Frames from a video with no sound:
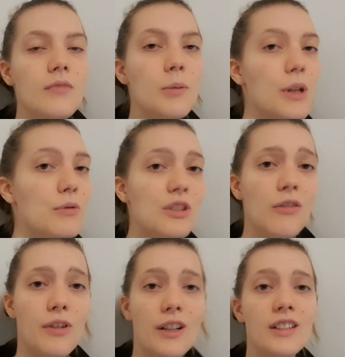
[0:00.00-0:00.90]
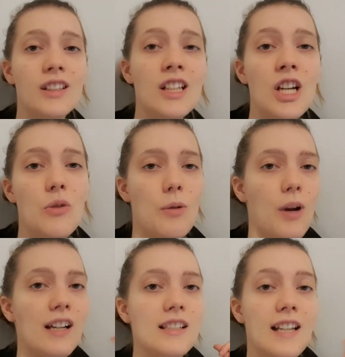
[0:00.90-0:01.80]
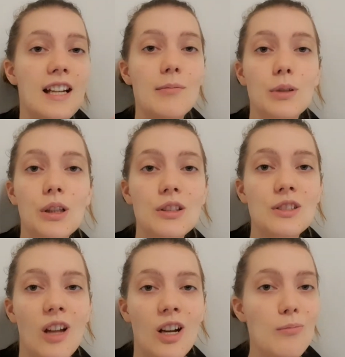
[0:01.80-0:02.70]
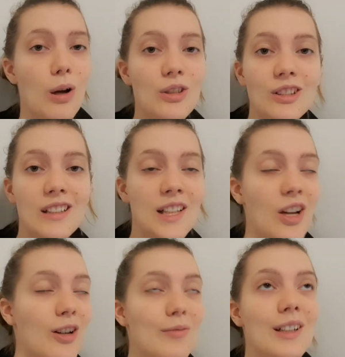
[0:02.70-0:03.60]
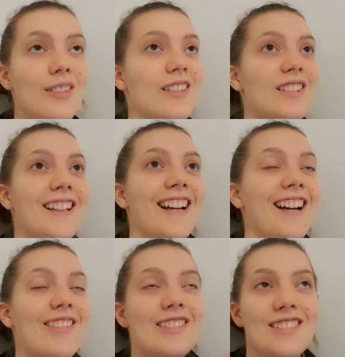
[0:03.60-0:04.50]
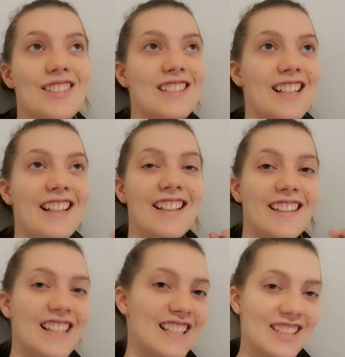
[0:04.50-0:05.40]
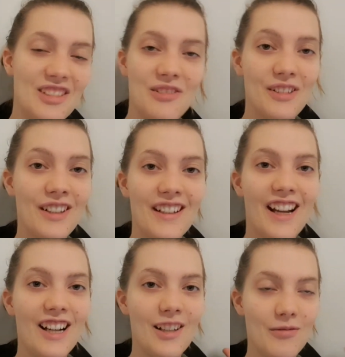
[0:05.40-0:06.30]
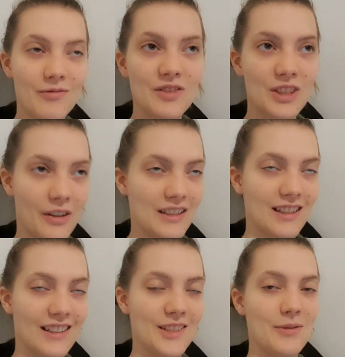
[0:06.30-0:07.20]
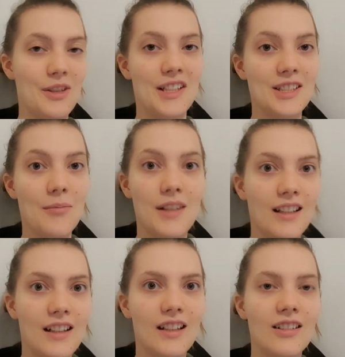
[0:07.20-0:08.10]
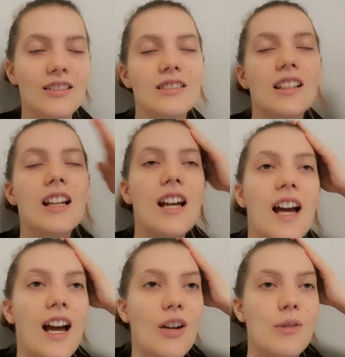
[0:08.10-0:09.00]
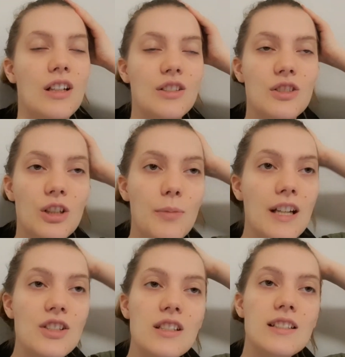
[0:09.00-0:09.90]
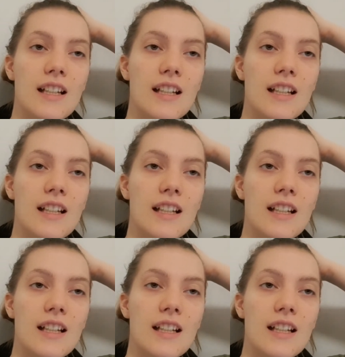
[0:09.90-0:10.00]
but it was so fun. We practiced taking bloods on a model and oh my god, I was just like, this is so fun. I'm so excited to be doing something clinical. And we got to talk to patients, take